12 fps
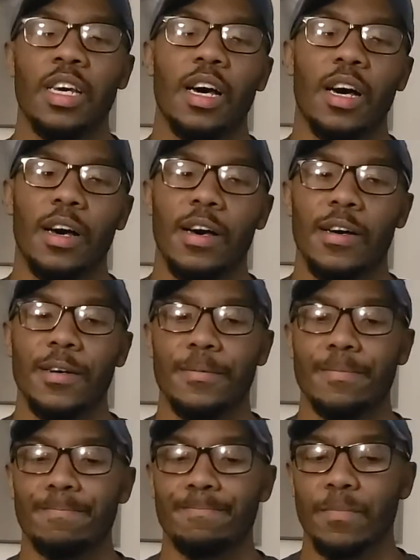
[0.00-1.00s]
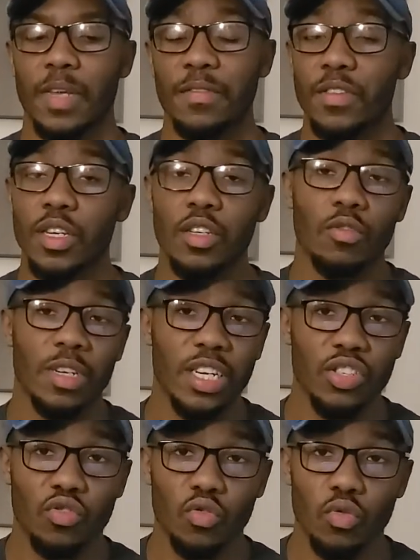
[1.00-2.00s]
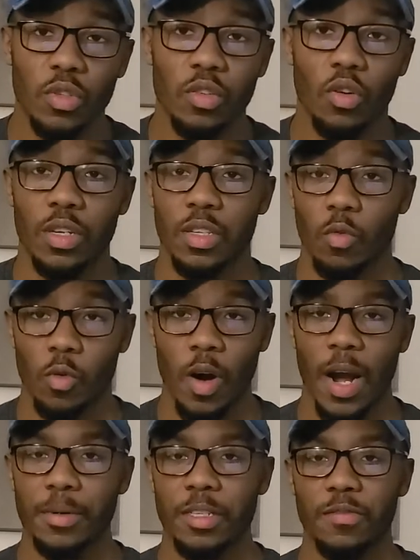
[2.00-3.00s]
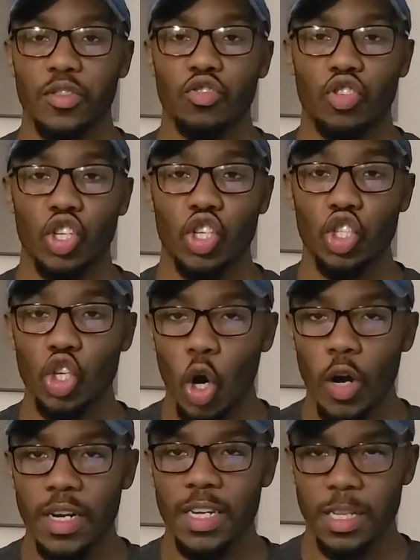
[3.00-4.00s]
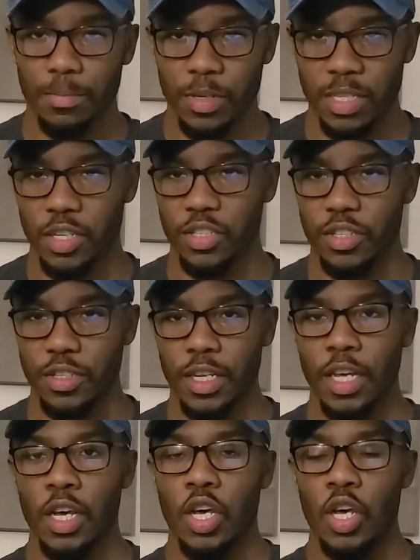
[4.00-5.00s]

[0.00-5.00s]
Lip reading: If the credentials or the requirements for you to start in the position